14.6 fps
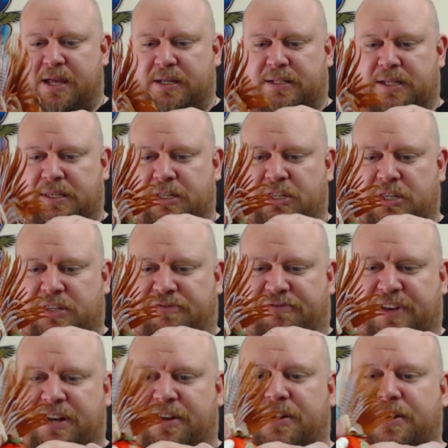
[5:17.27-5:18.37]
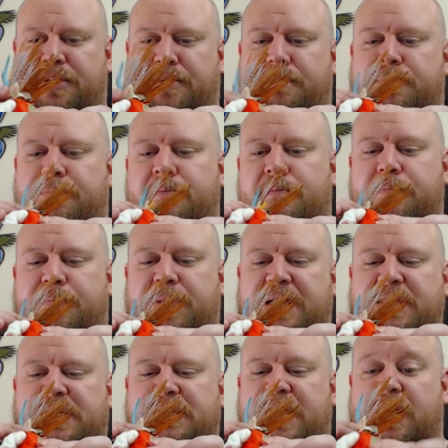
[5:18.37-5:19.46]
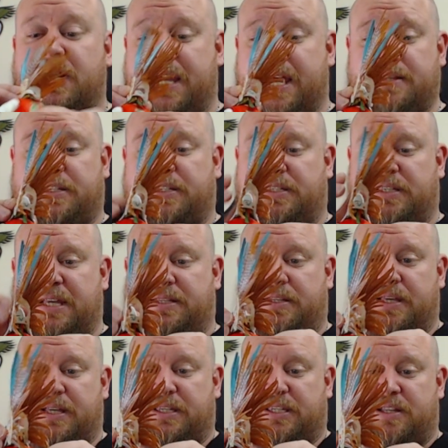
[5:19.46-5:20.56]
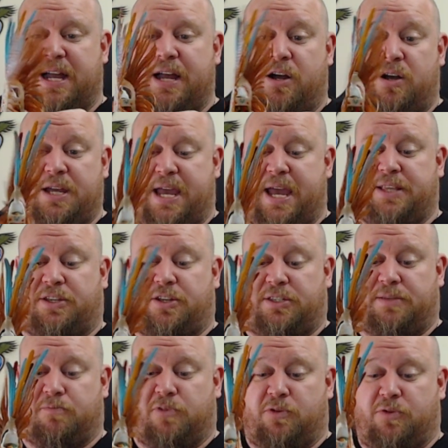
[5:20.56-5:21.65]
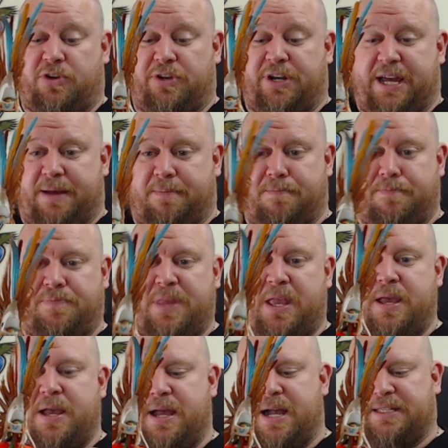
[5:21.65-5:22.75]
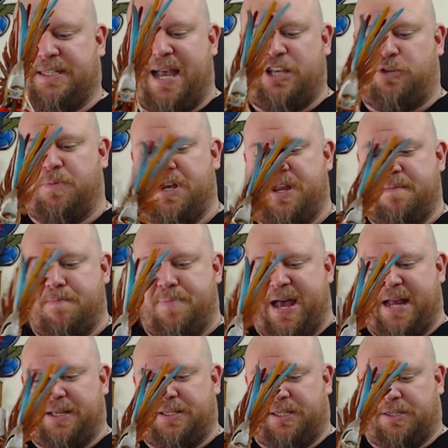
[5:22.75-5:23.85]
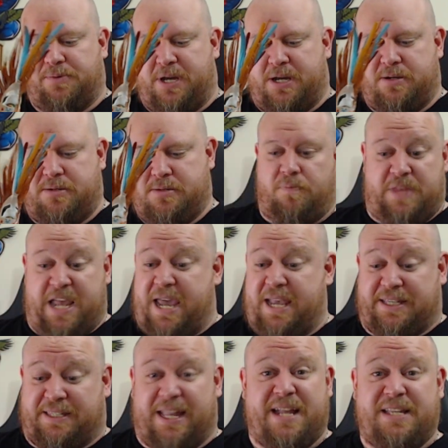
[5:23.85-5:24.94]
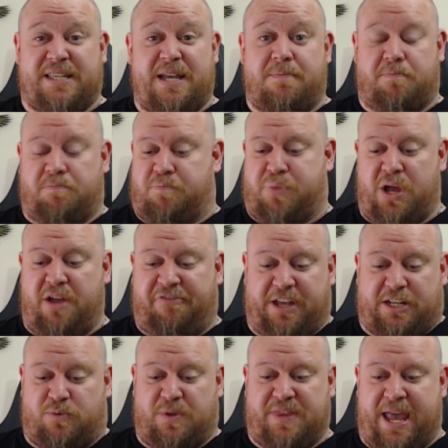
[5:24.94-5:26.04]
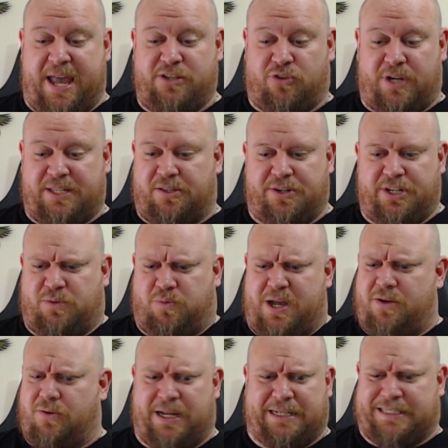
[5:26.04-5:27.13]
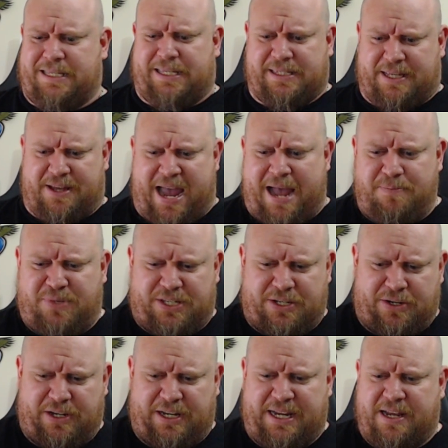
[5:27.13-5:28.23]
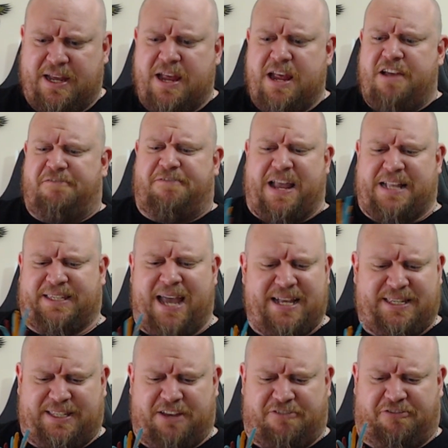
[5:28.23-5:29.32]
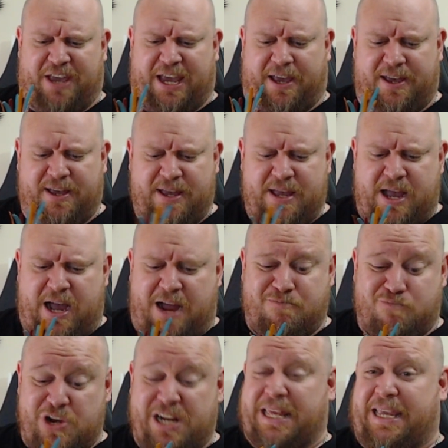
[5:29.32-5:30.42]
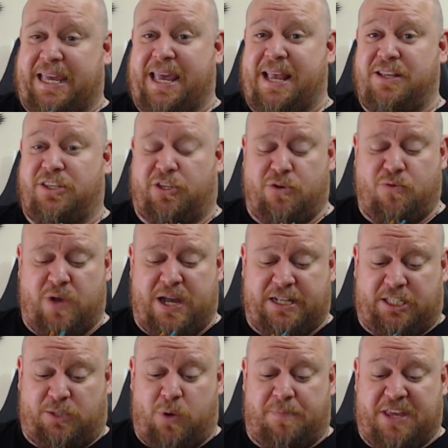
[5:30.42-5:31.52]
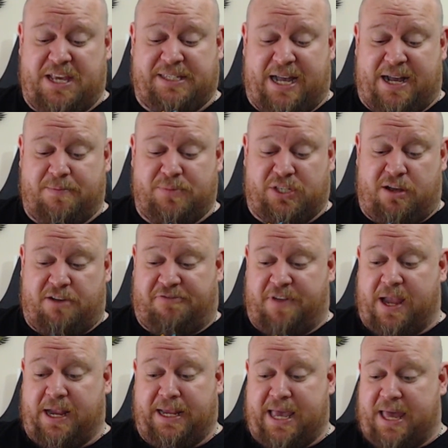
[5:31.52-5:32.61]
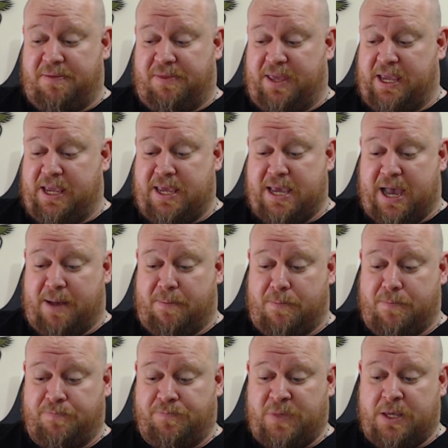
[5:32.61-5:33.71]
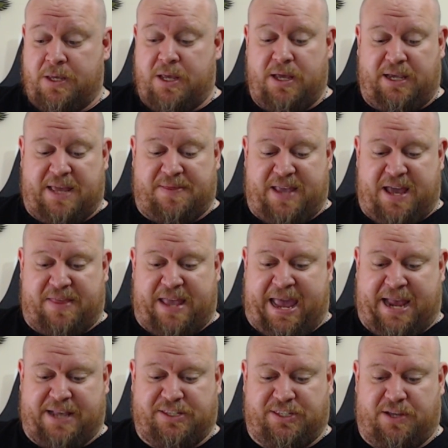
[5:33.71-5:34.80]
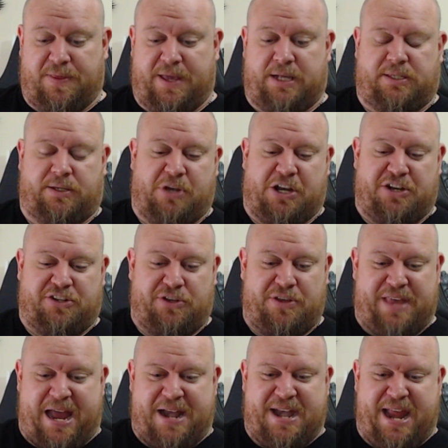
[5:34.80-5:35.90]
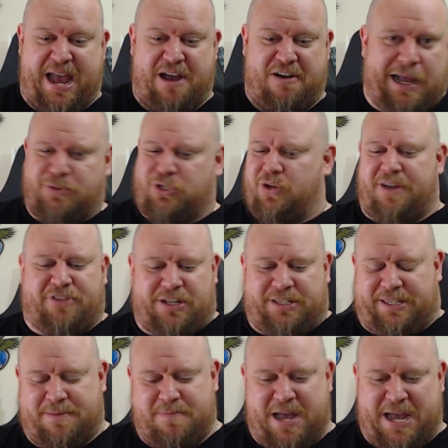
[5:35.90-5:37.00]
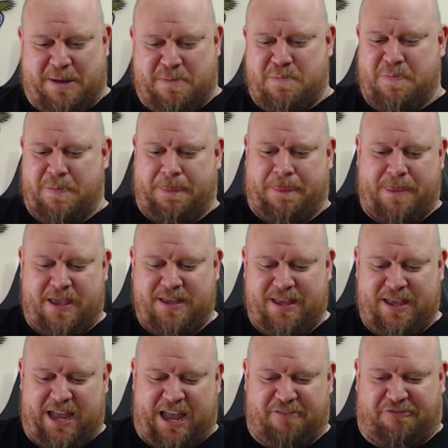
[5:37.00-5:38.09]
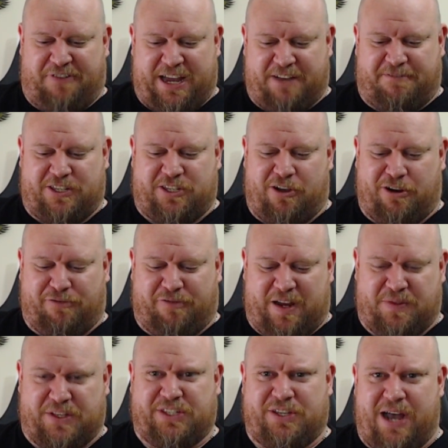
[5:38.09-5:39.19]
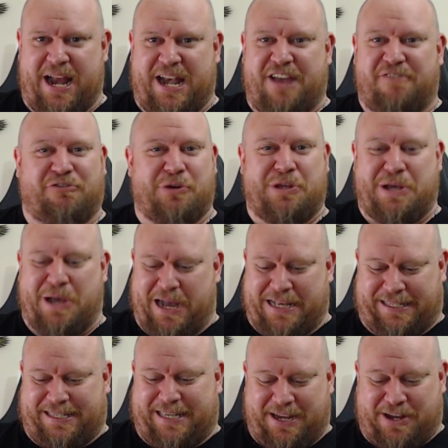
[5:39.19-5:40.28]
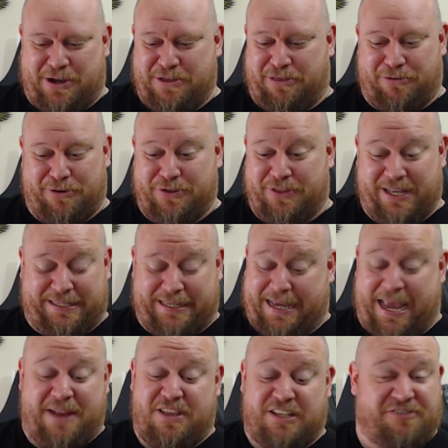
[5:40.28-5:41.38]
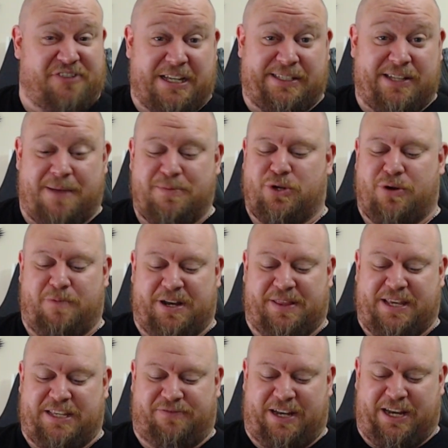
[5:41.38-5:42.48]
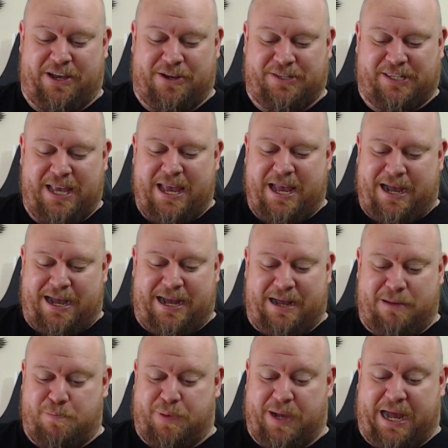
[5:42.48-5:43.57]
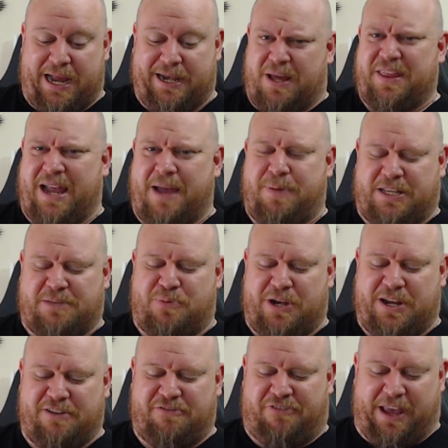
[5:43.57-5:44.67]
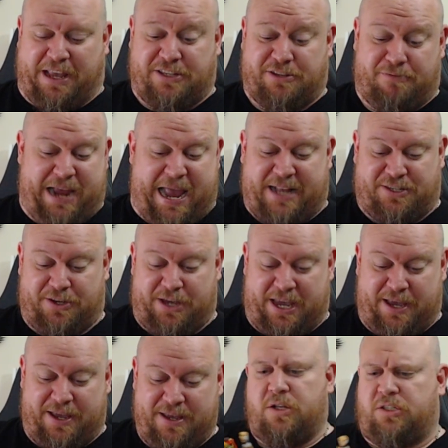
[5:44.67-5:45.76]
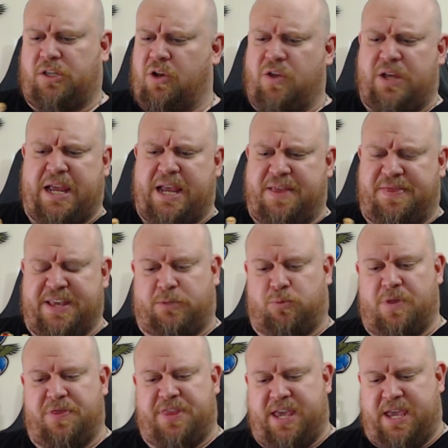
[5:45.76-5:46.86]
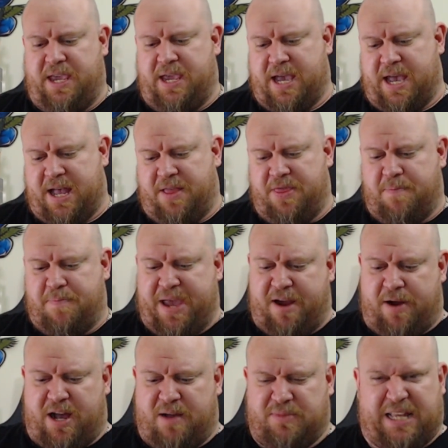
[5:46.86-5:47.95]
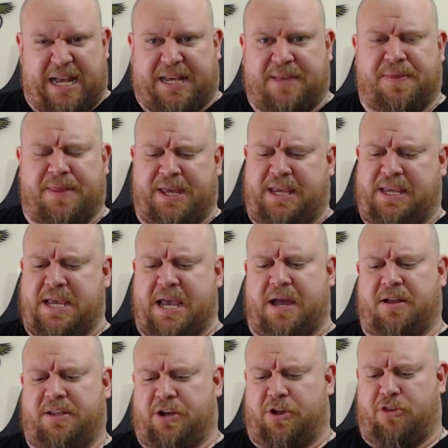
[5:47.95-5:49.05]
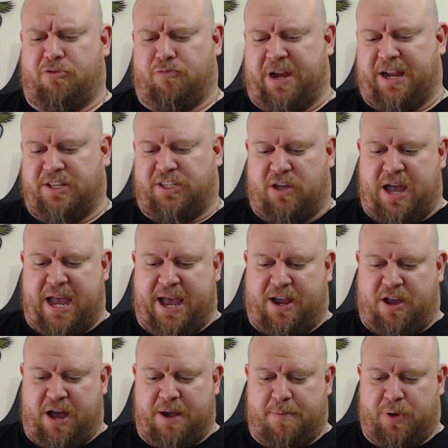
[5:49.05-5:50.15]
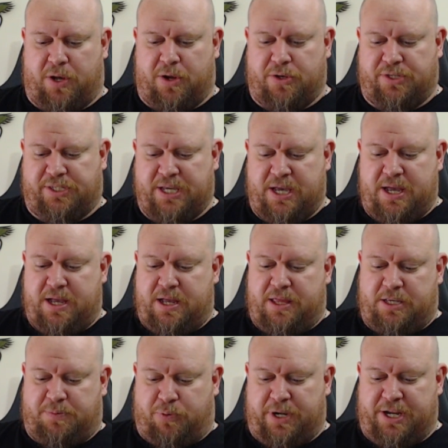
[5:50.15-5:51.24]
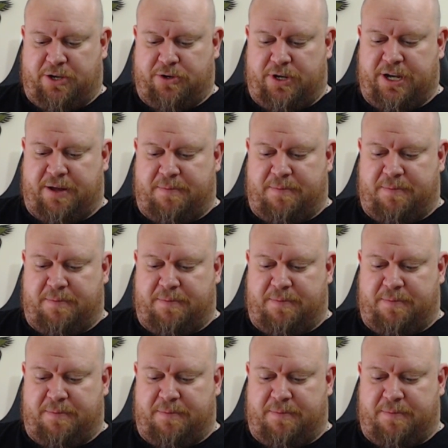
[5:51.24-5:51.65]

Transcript: Does it just fit on Penta's head? Oh yeah, it's it, it's like oh yeah, it's got some real good um, attachment and balance as well. Yeah, he stands up perfect with the headdress on as well. Like, this is an absolutely fantastic figure. I'm really keen to uh, swap these arms off and get the um, get the other hands on there. So I'm gonna do that now. I'm sure I've got some um, uh, figure photography on the side here for you guys as I go through this. Again, this is the first time doing one of these videos, uh, but I think I picked a pretty good figure to react to here. So looking at this with the uh, the bare arms, like in the uh, you know, the ring attire kind of pose, it's pretty good.